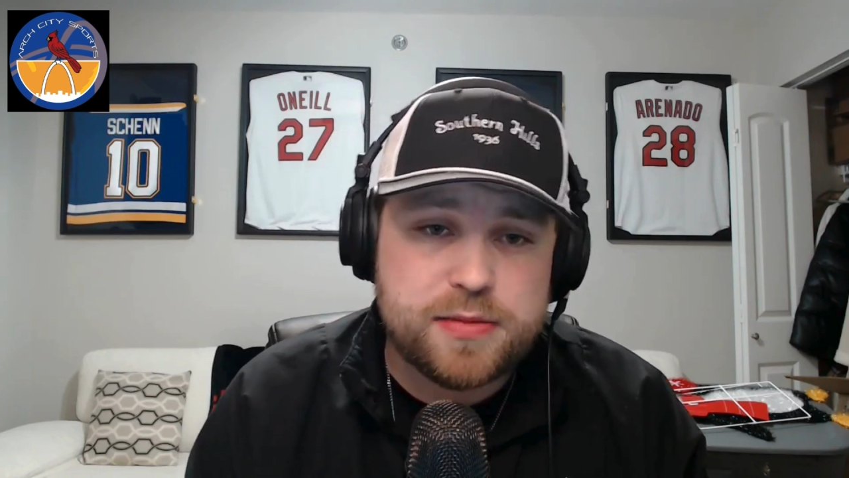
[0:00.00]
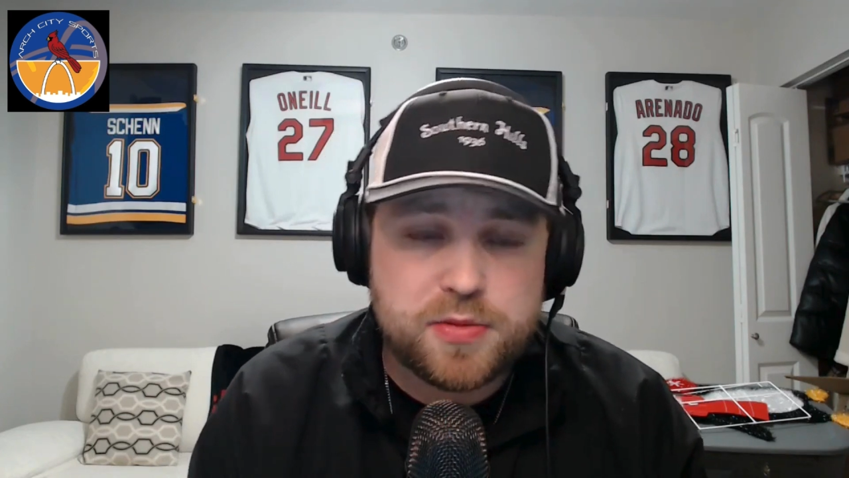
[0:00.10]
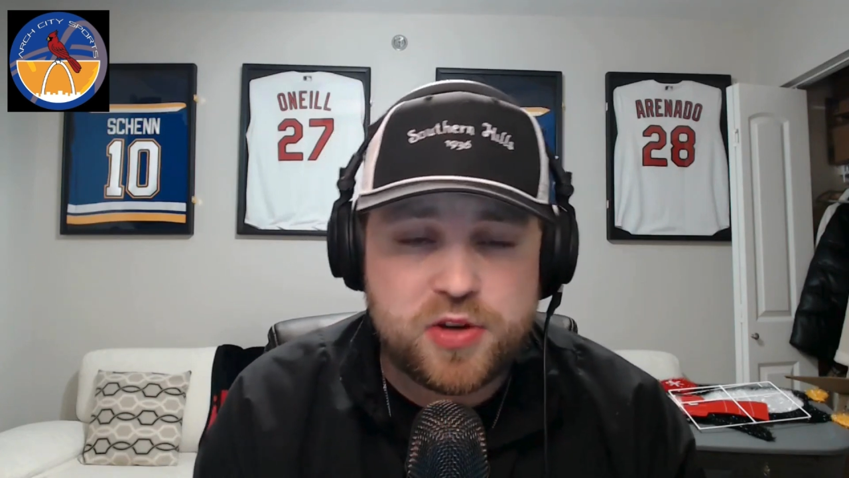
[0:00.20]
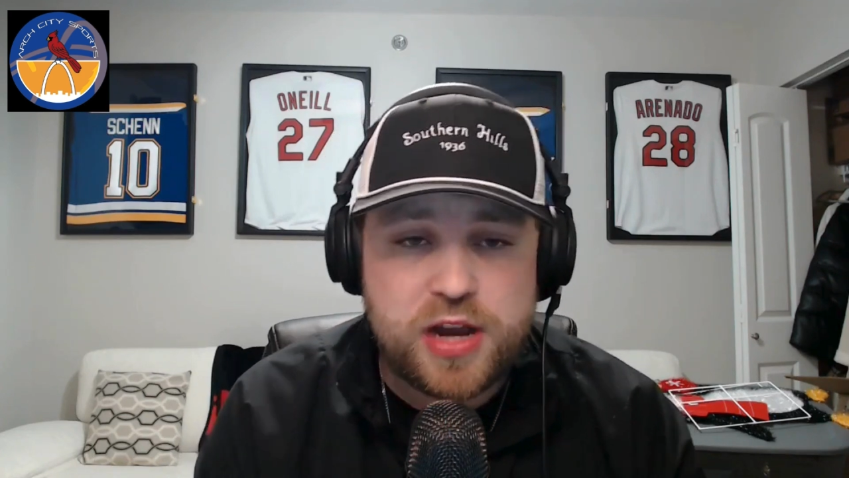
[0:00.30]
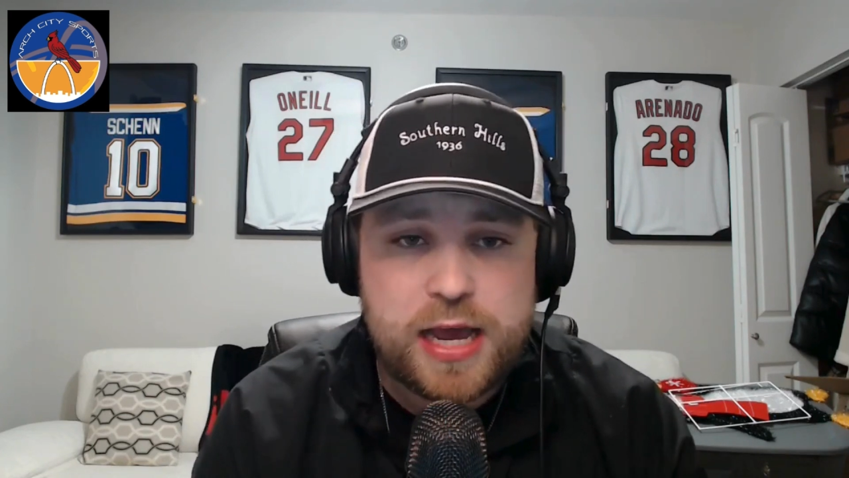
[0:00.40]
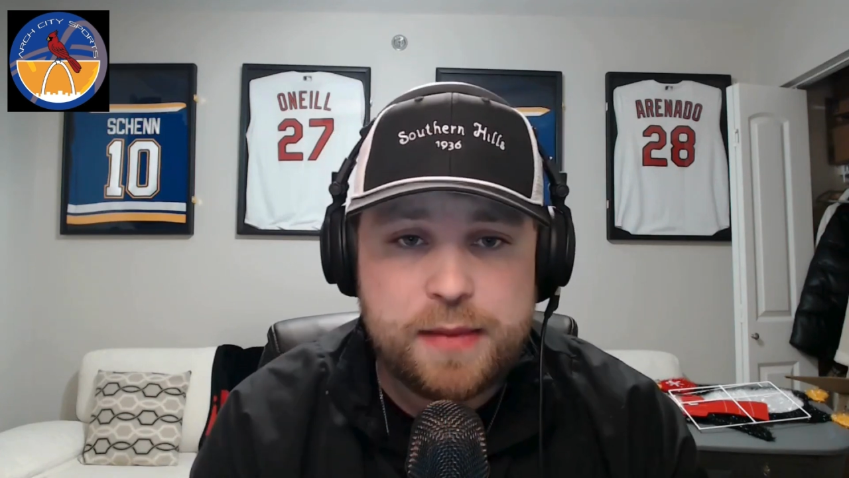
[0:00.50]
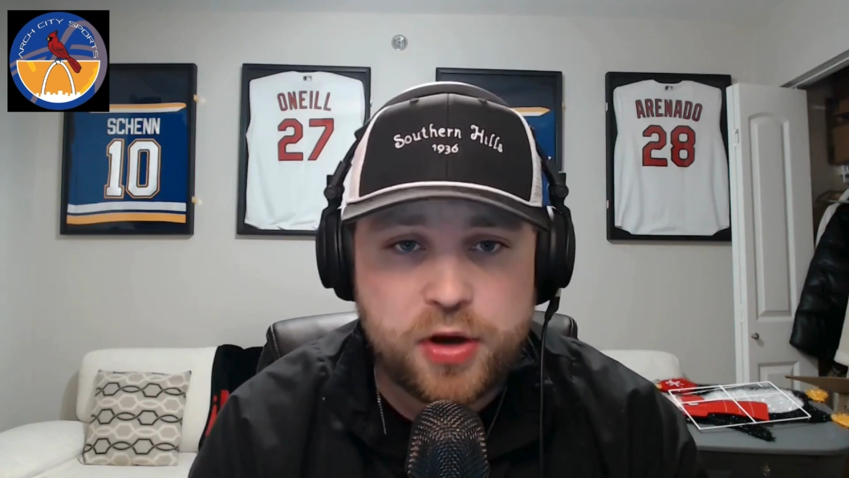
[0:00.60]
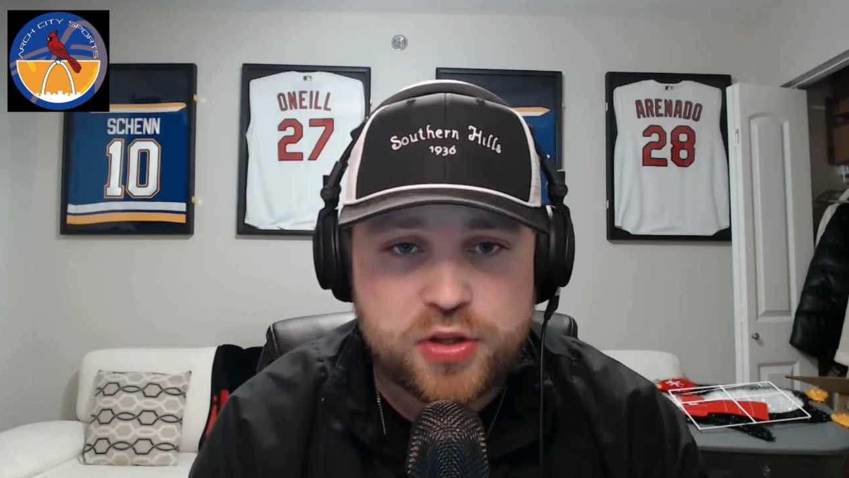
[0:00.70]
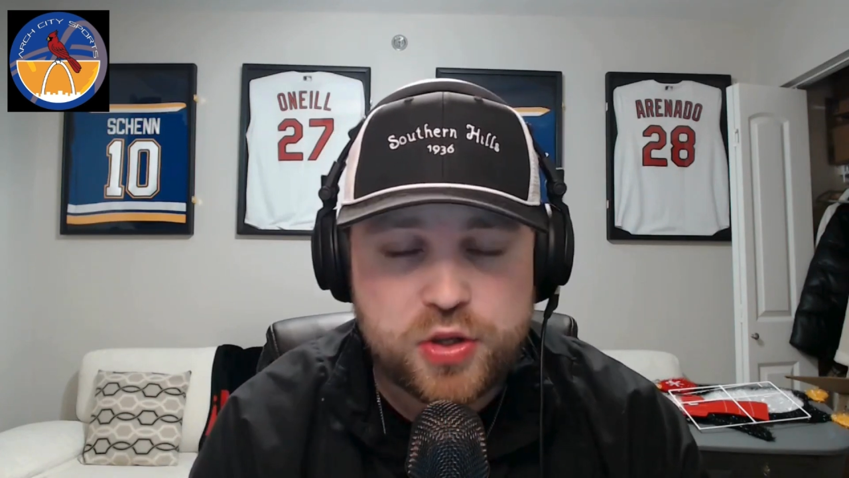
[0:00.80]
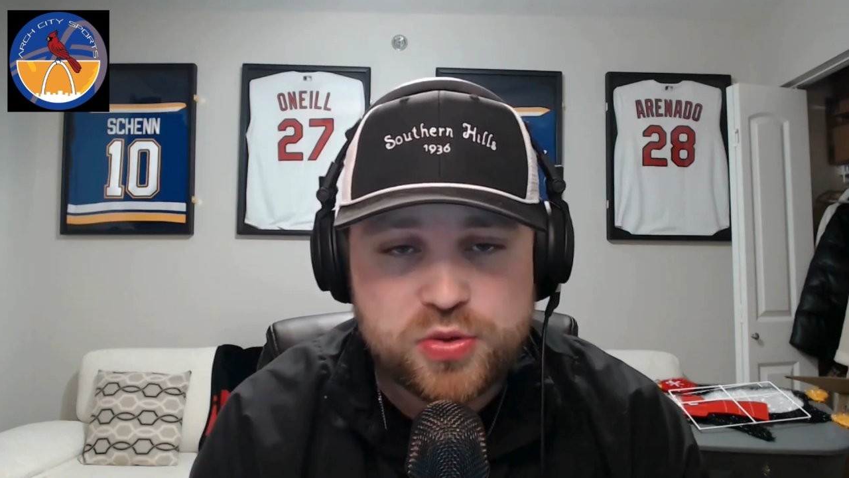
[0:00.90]
subscribe
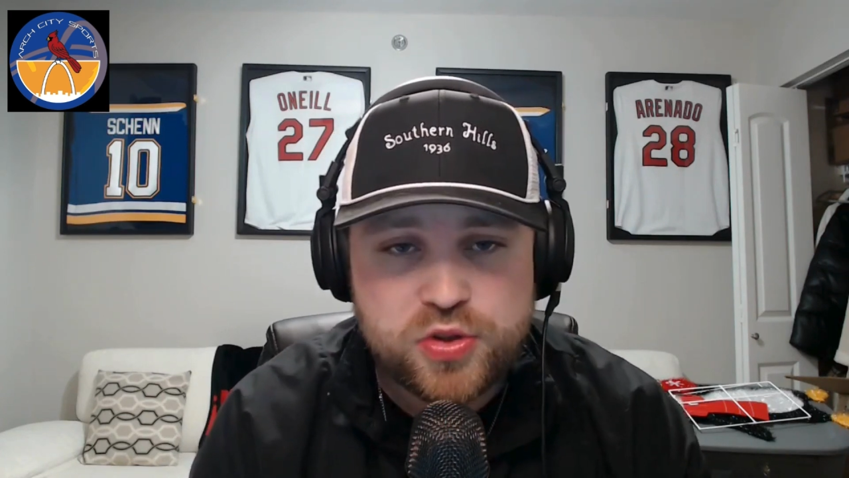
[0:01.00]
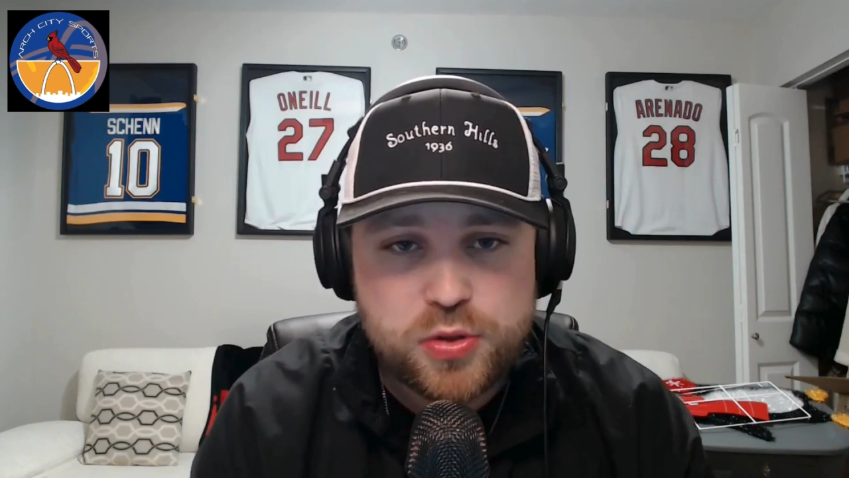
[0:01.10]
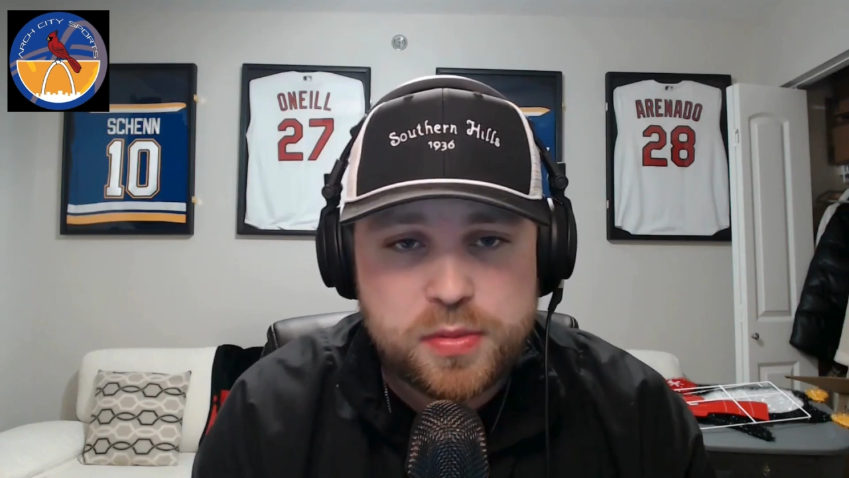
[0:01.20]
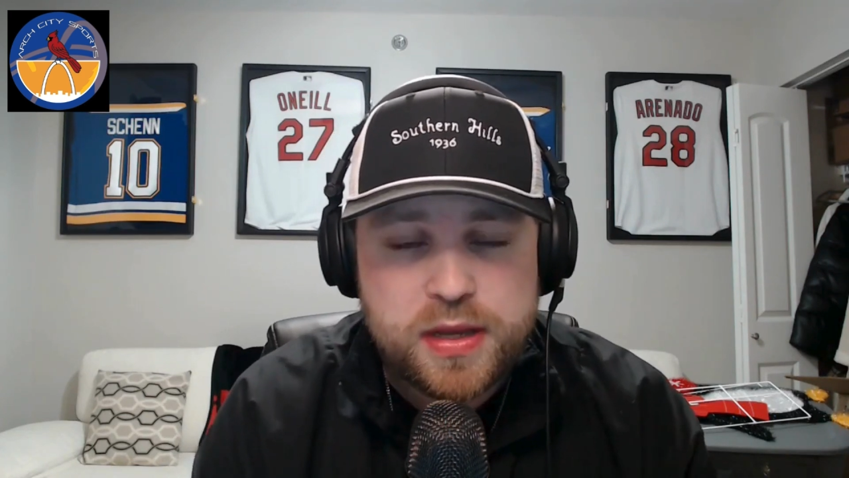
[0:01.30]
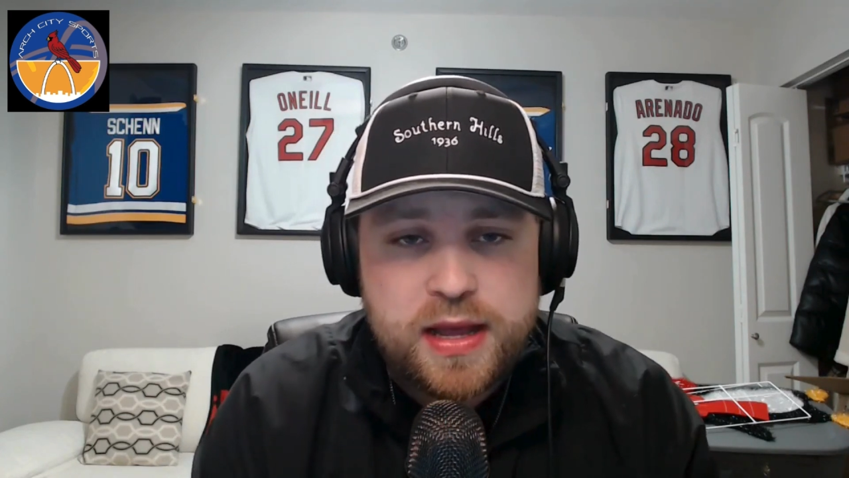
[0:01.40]
on YouTube.